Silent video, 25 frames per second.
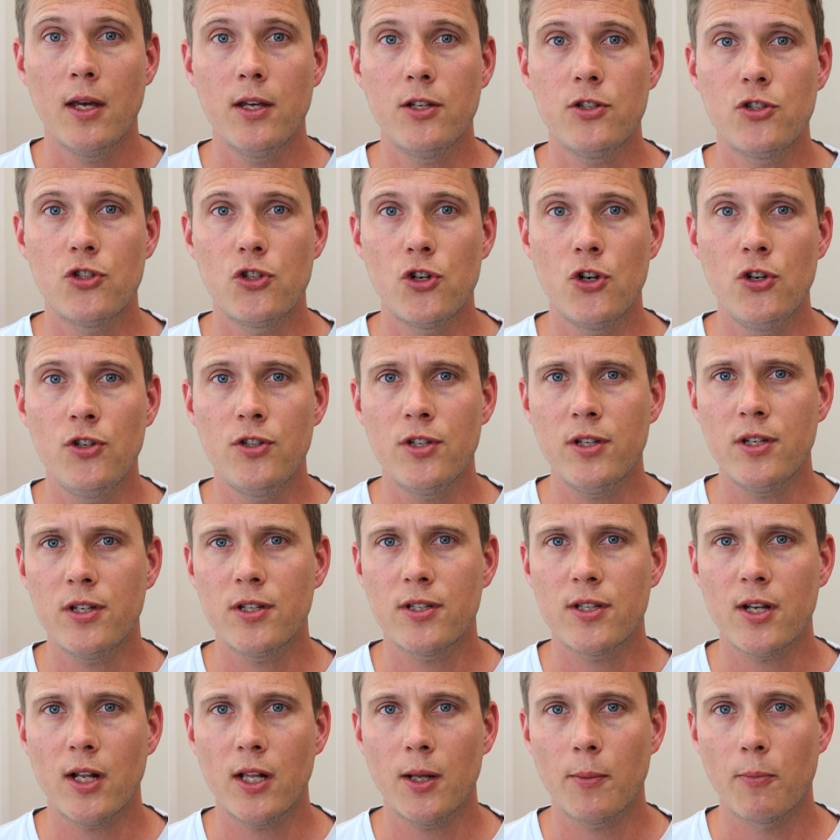is choosing
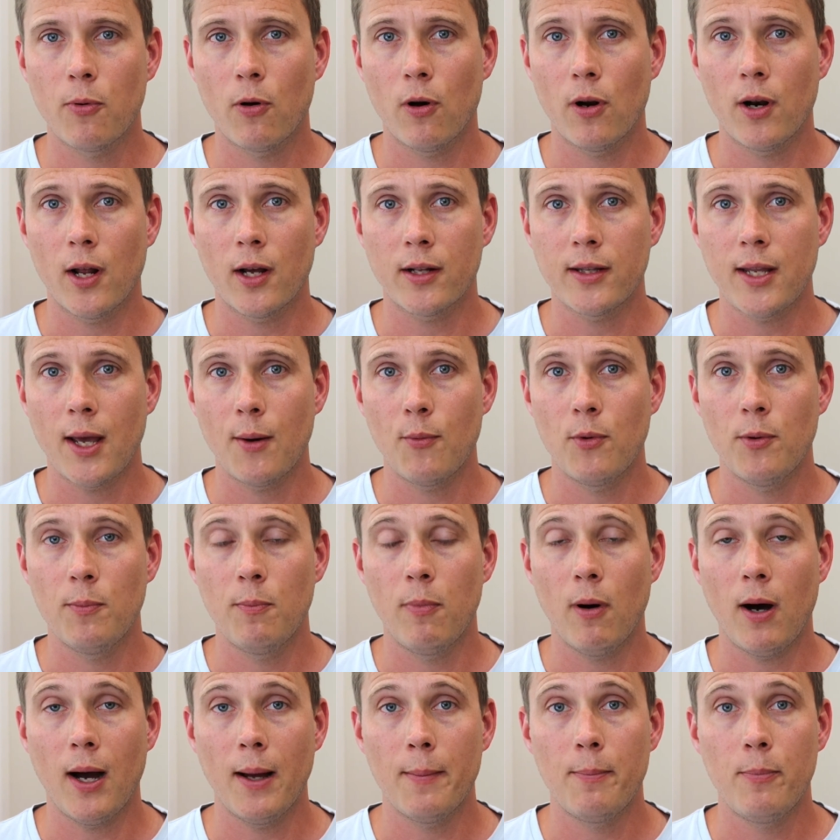to sell a product they
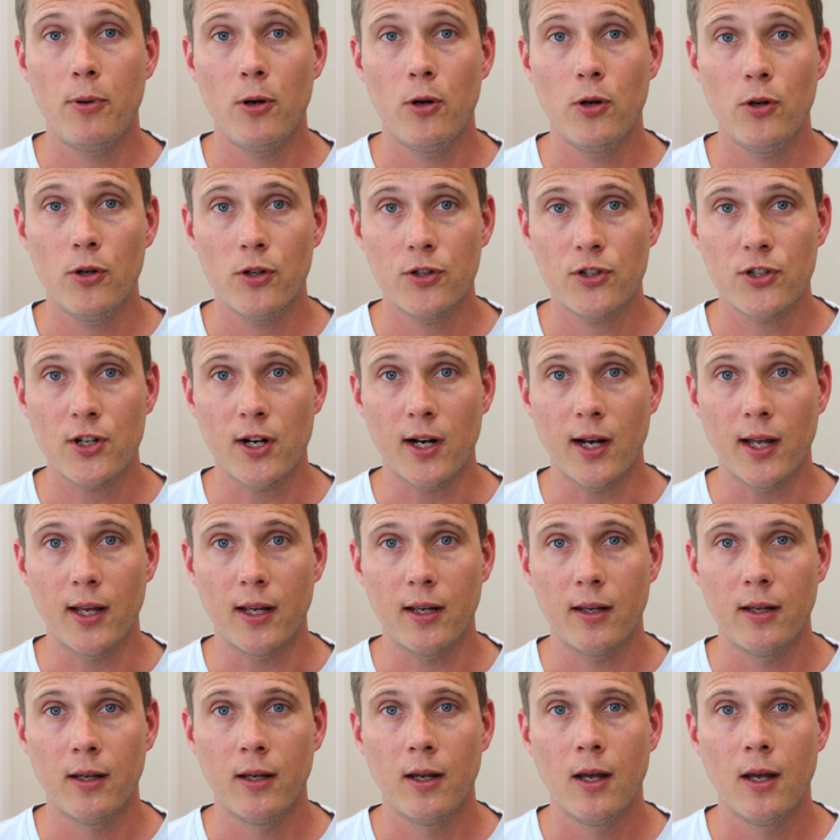would buy personally.